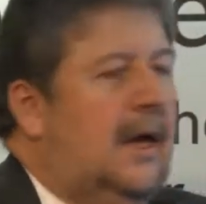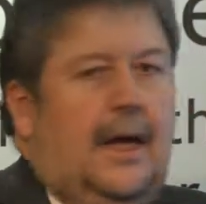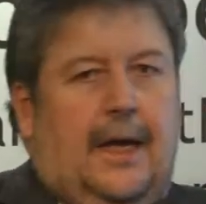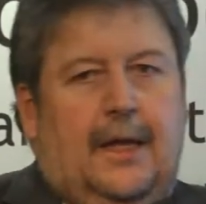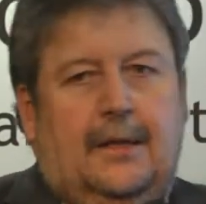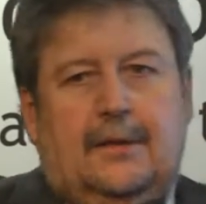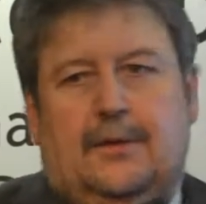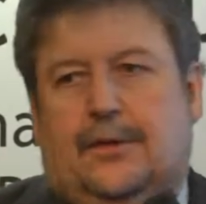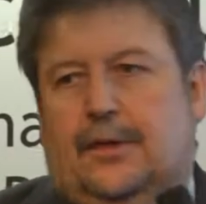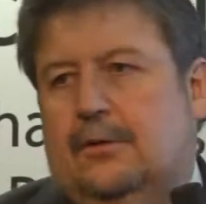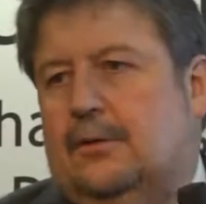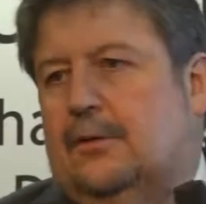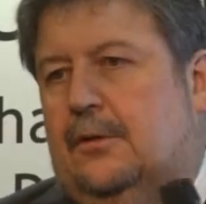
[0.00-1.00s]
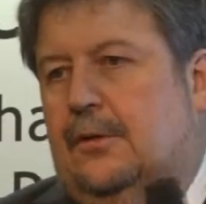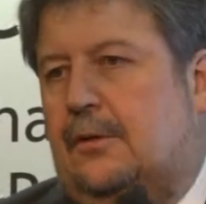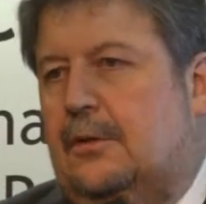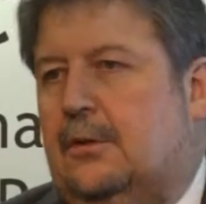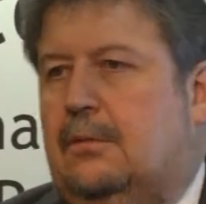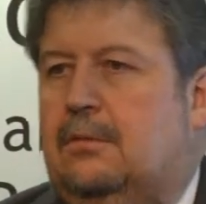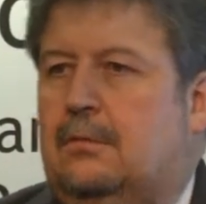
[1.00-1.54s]
and due
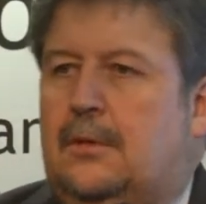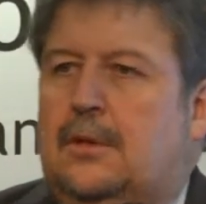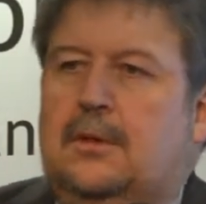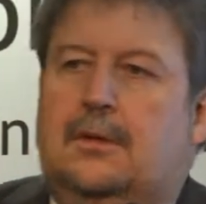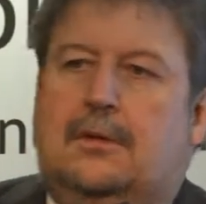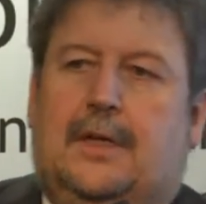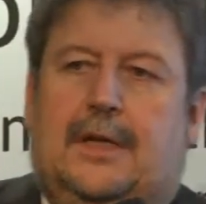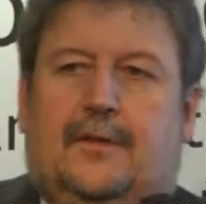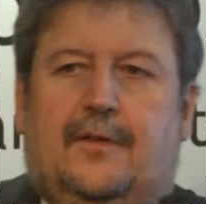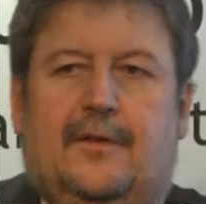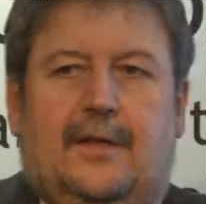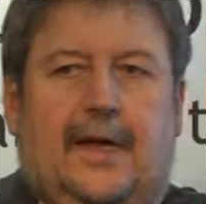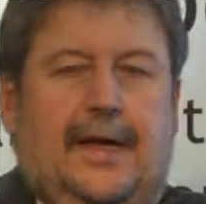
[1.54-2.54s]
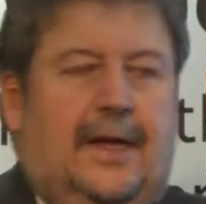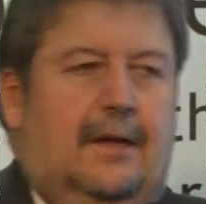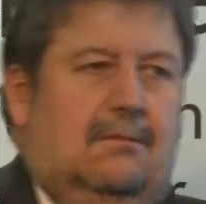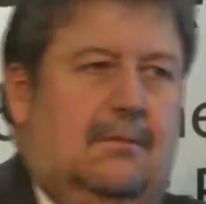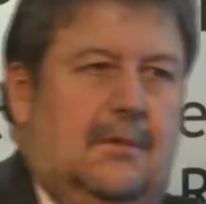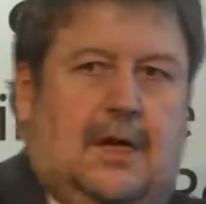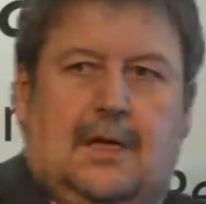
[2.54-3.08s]
to, let's say,
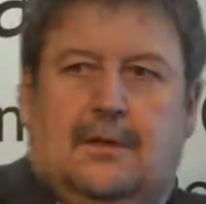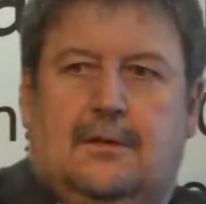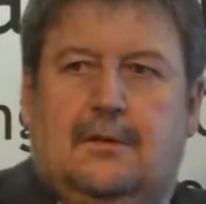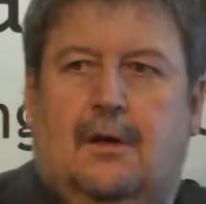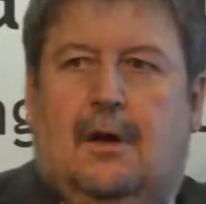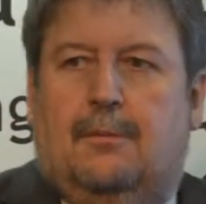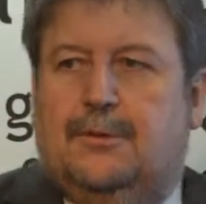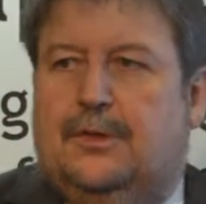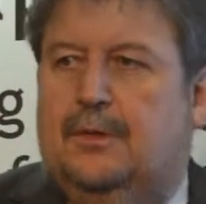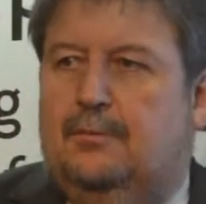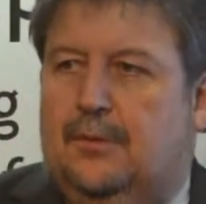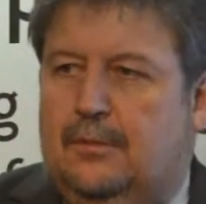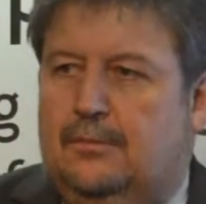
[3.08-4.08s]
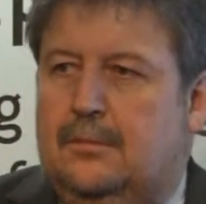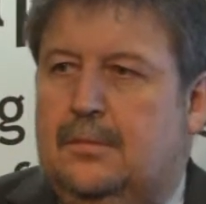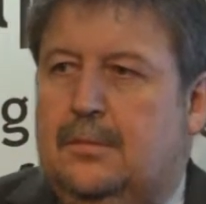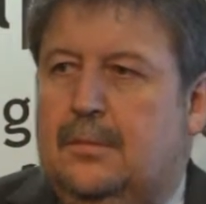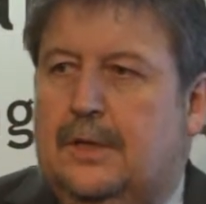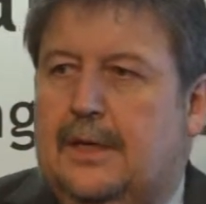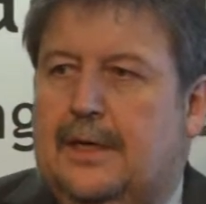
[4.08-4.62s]
not optimum
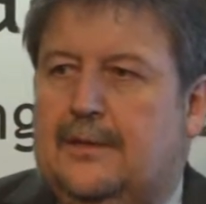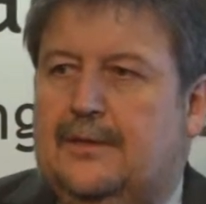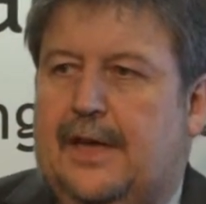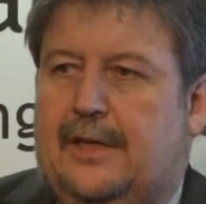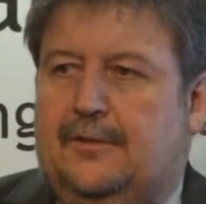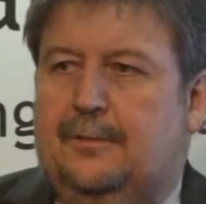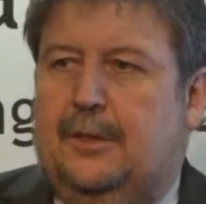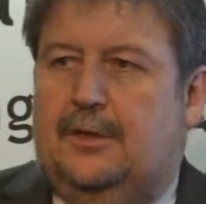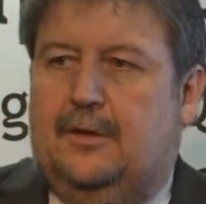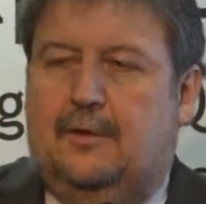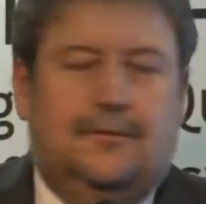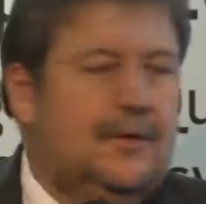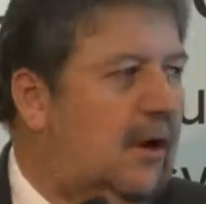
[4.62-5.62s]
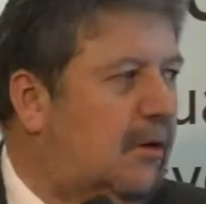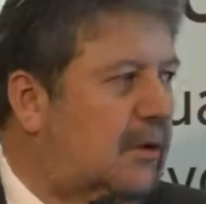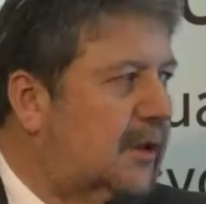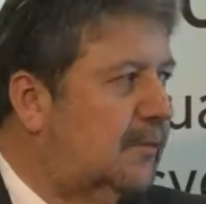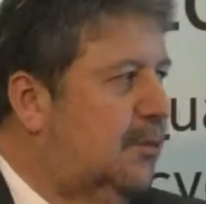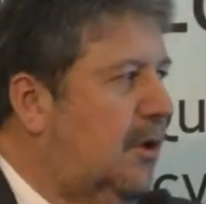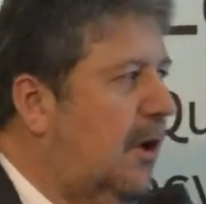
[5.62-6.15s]
assessment of
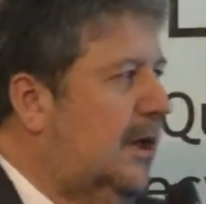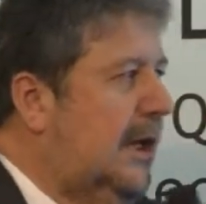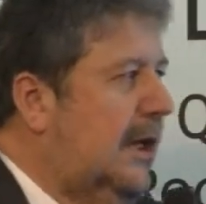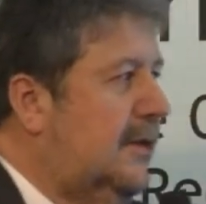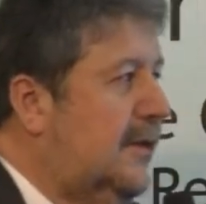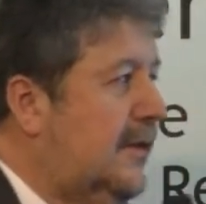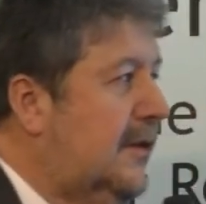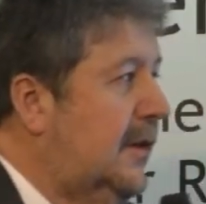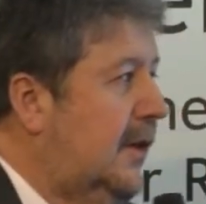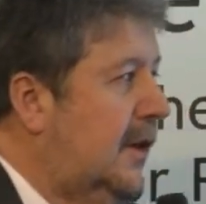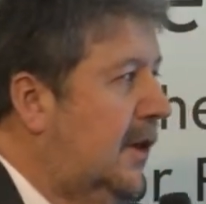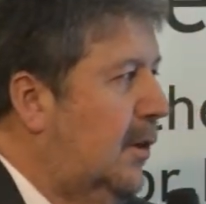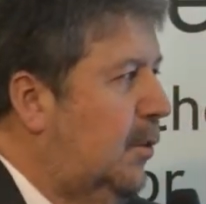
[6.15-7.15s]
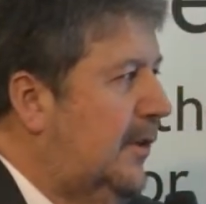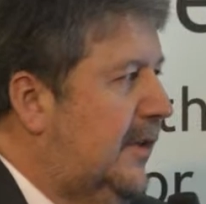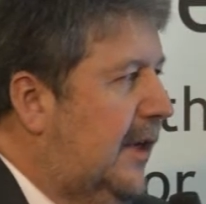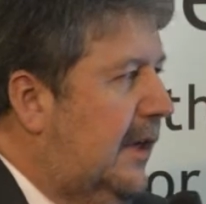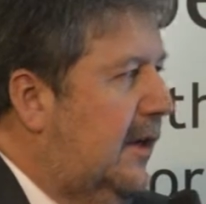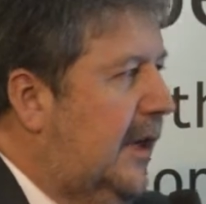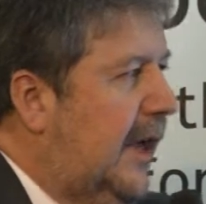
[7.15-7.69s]
coated products, we
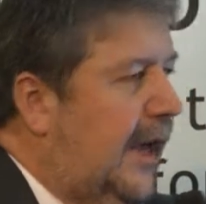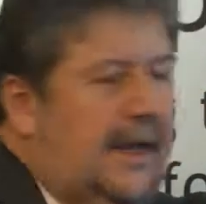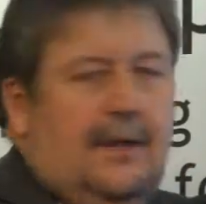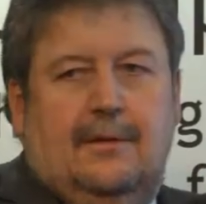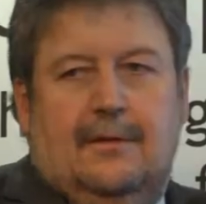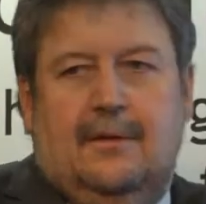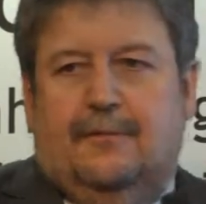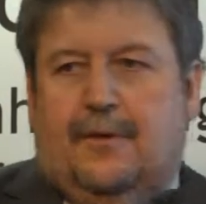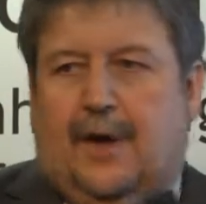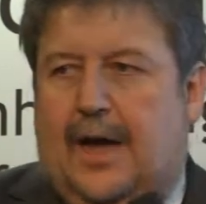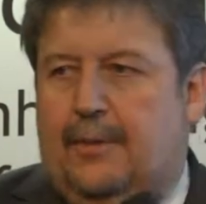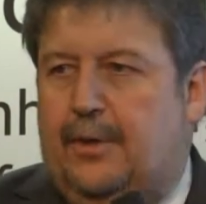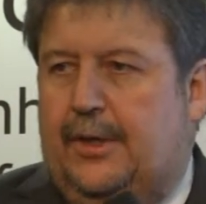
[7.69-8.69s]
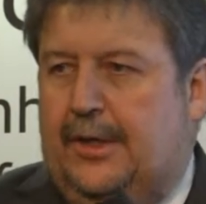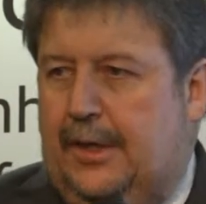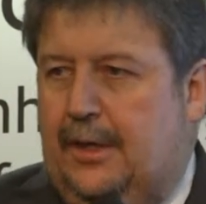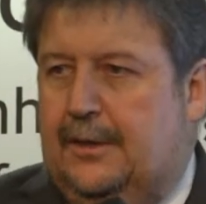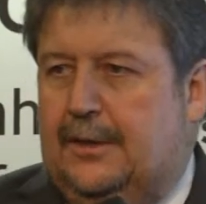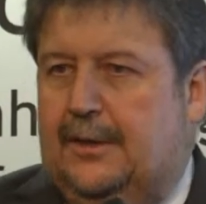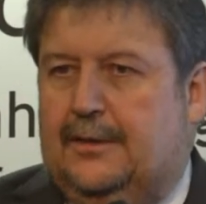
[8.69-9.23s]
said, okay, the fiber
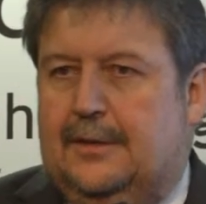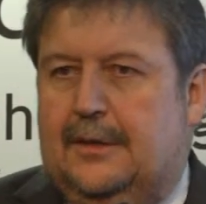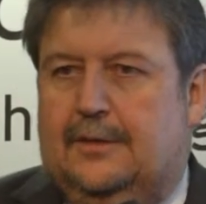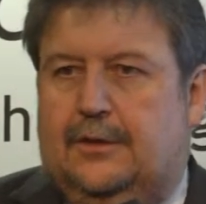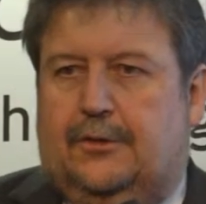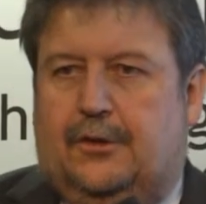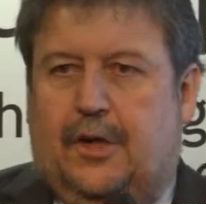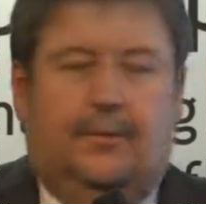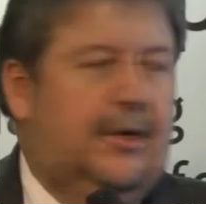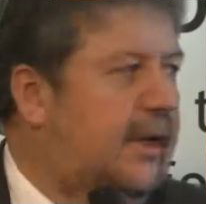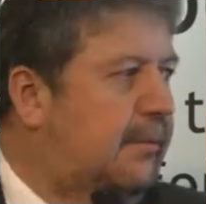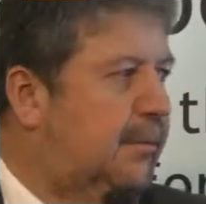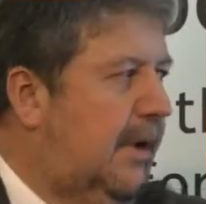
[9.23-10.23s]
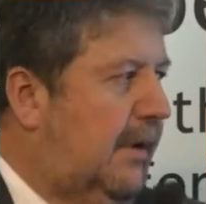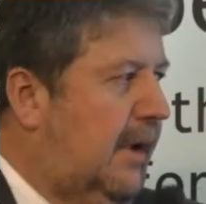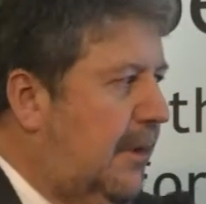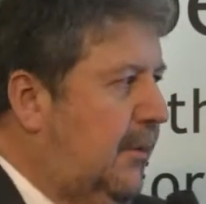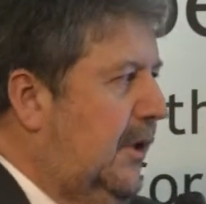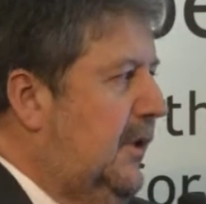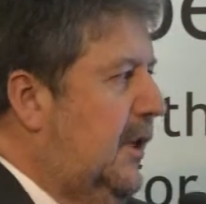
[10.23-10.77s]
yield is a determining
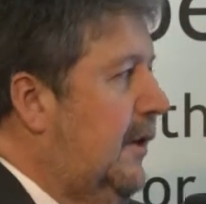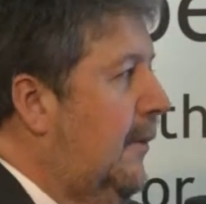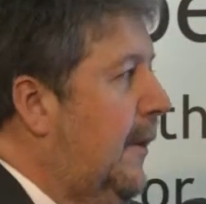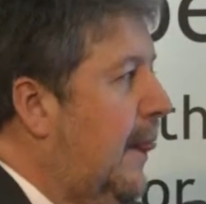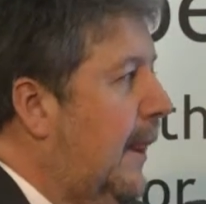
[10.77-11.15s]
parameter.